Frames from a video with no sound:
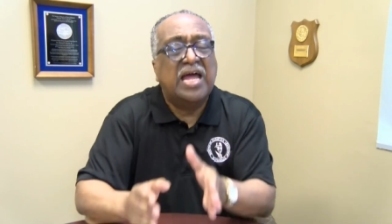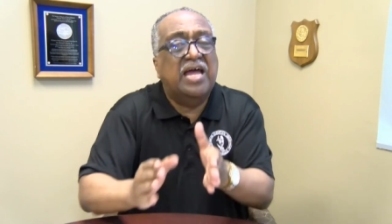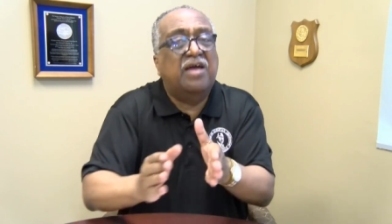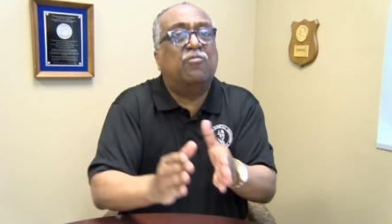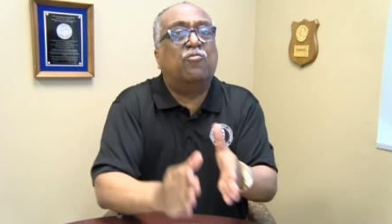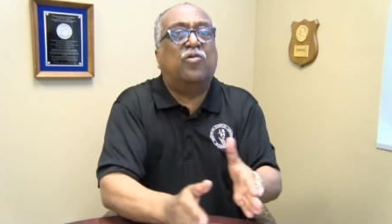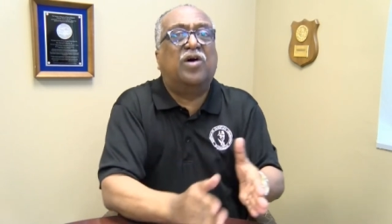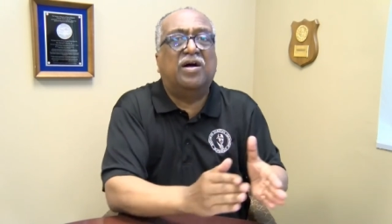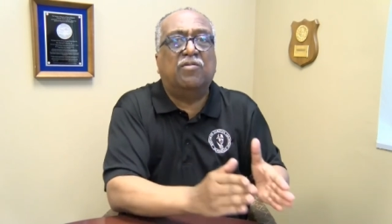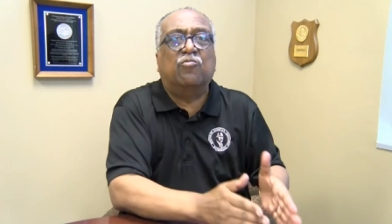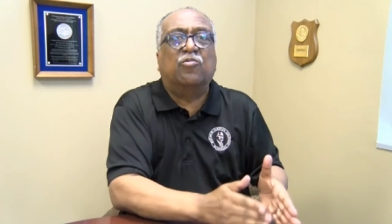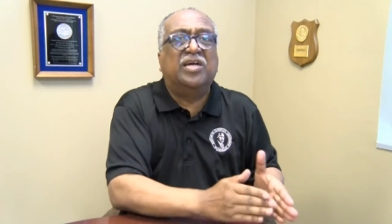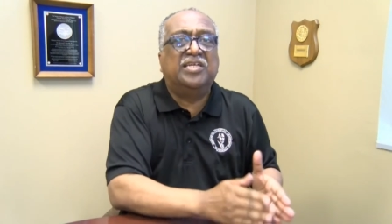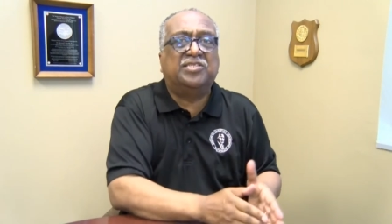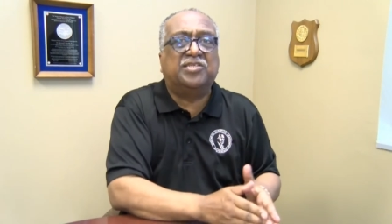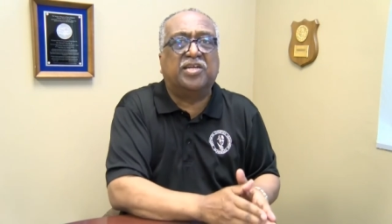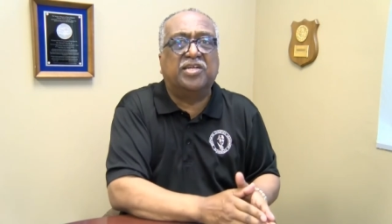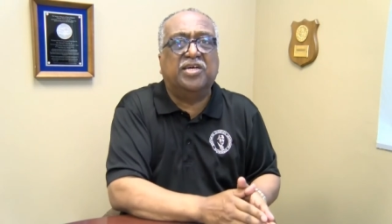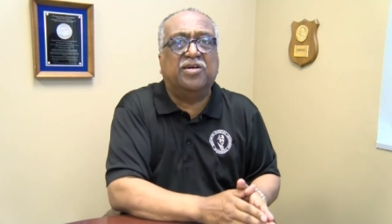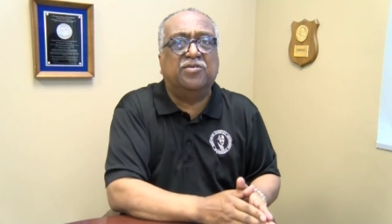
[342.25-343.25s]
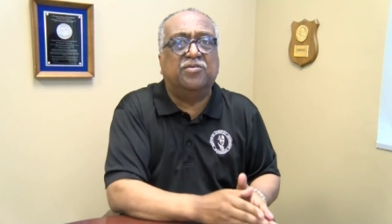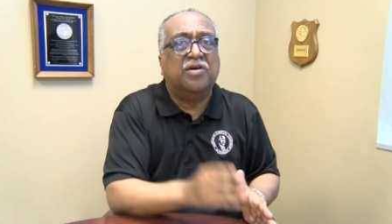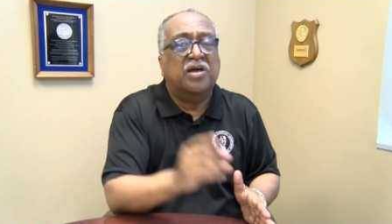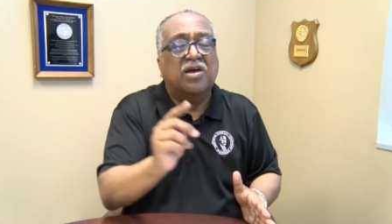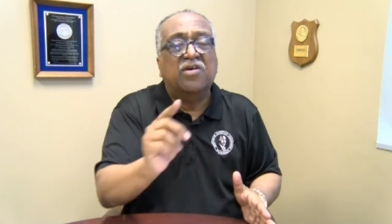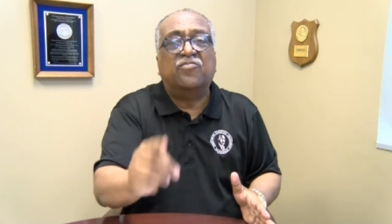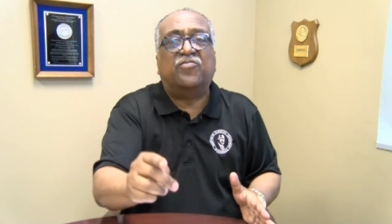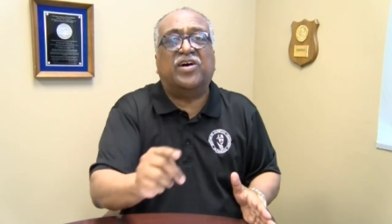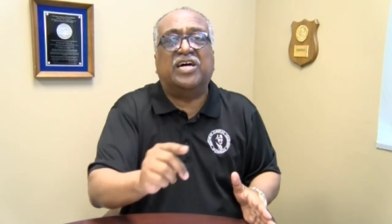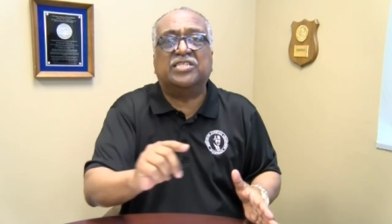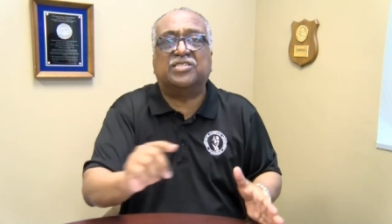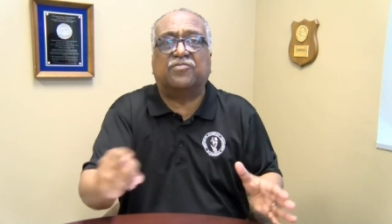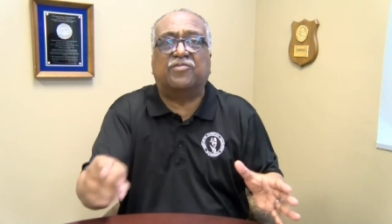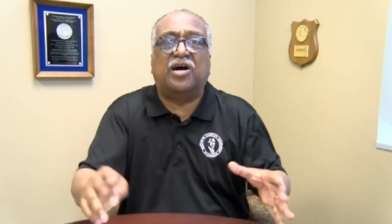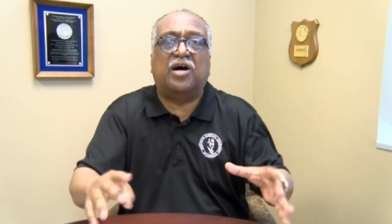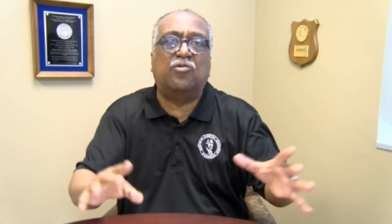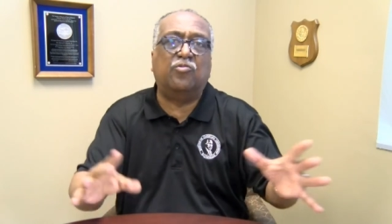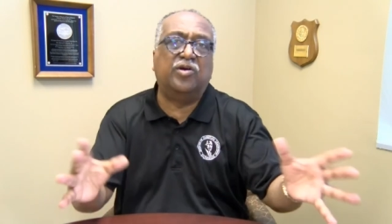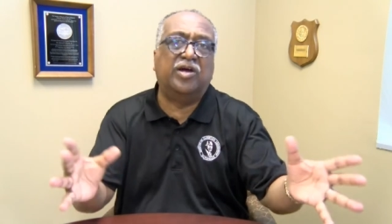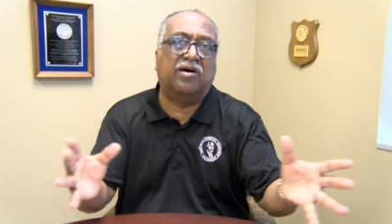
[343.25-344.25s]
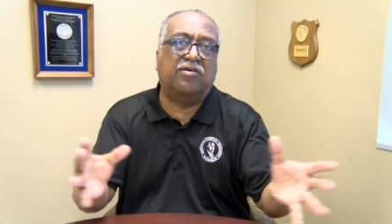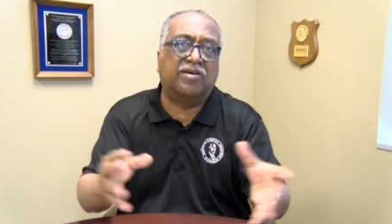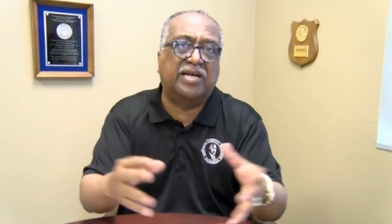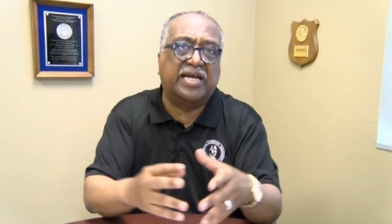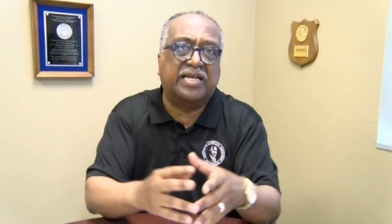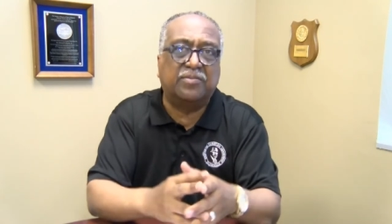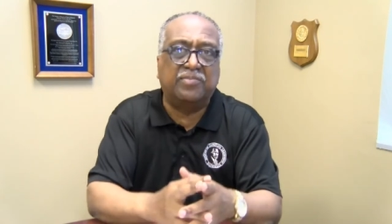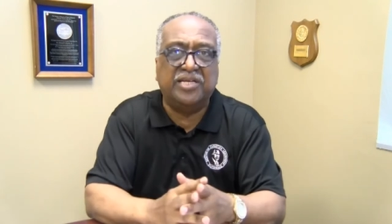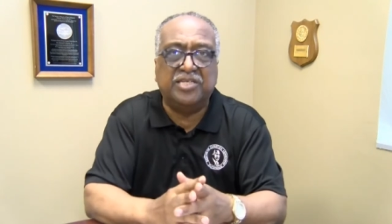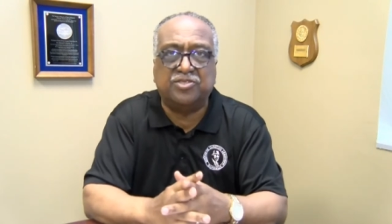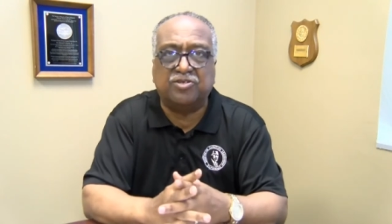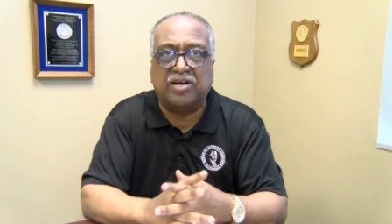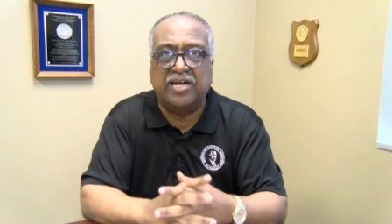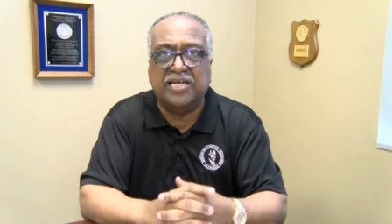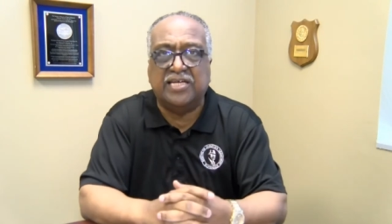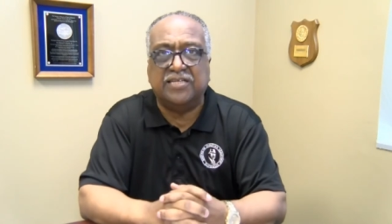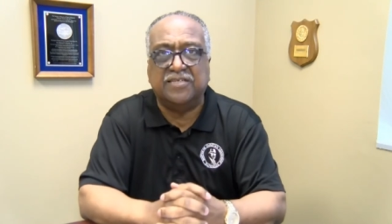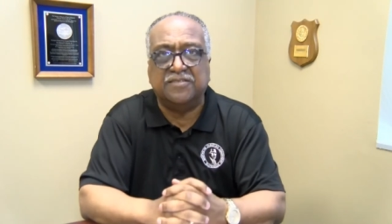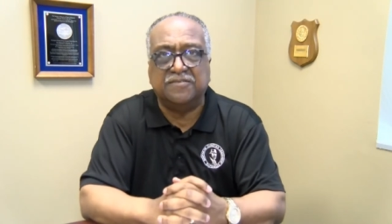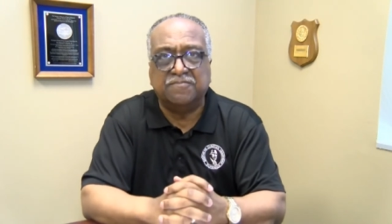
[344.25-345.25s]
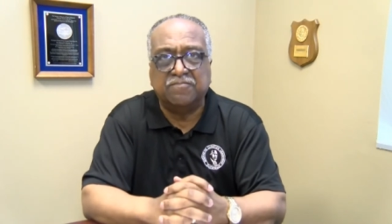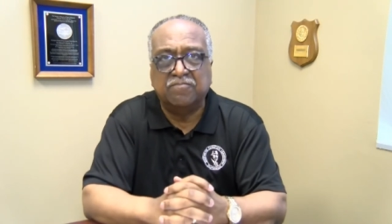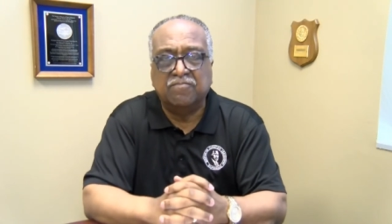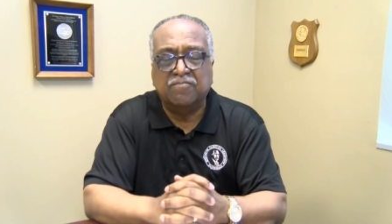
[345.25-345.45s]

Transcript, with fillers: and what we should do. First of all, we all got to be trained.